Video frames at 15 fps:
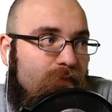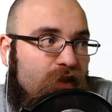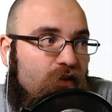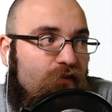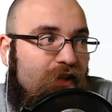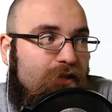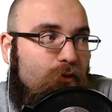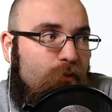
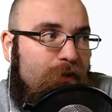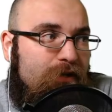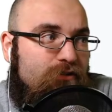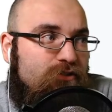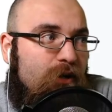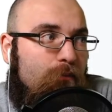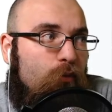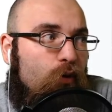Available players
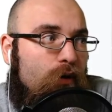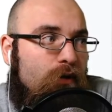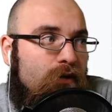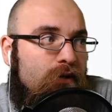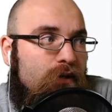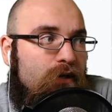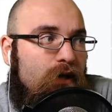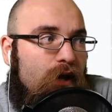on board.
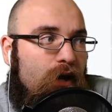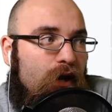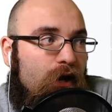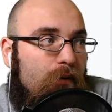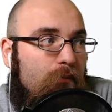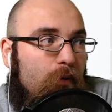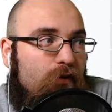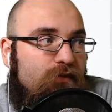
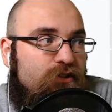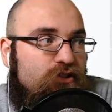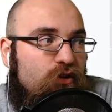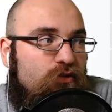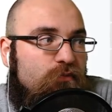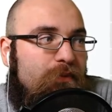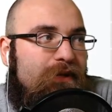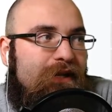Marvin
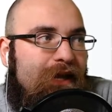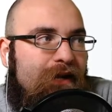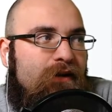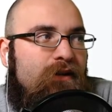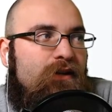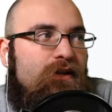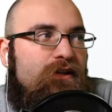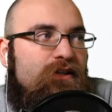Jones. But again,
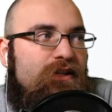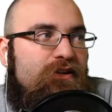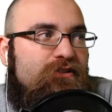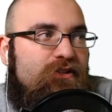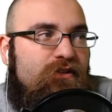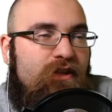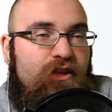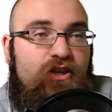here's
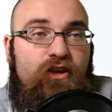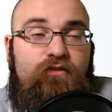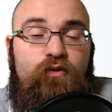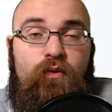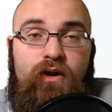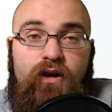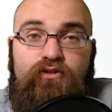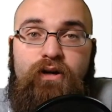the thing. If you
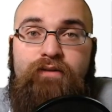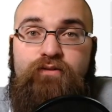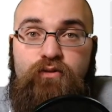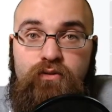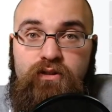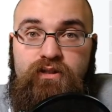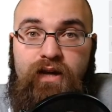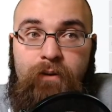want to draft two
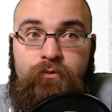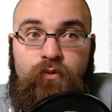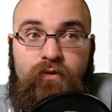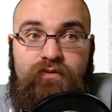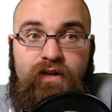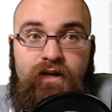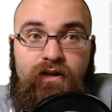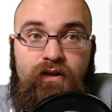of the top
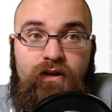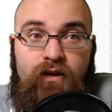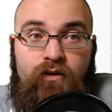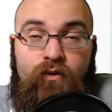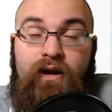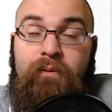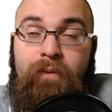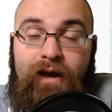12
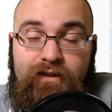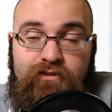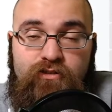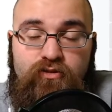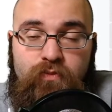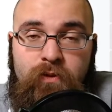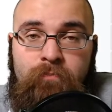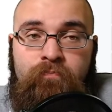running backs,
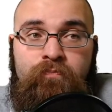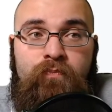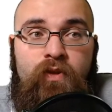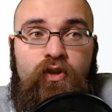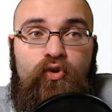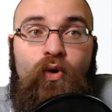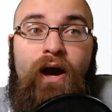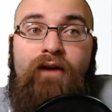
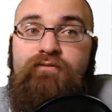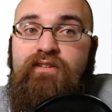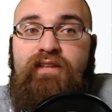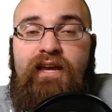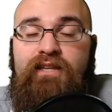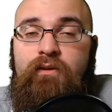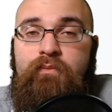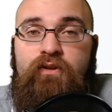you have to
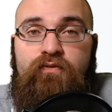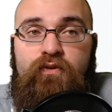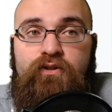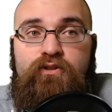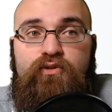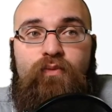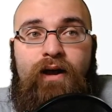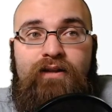take them in the
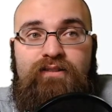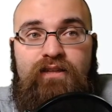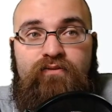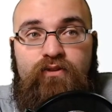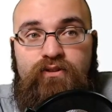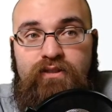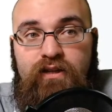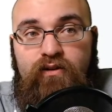first two rounds if
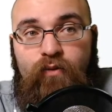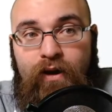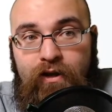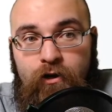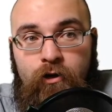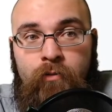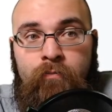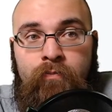you sit right
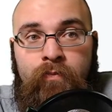here.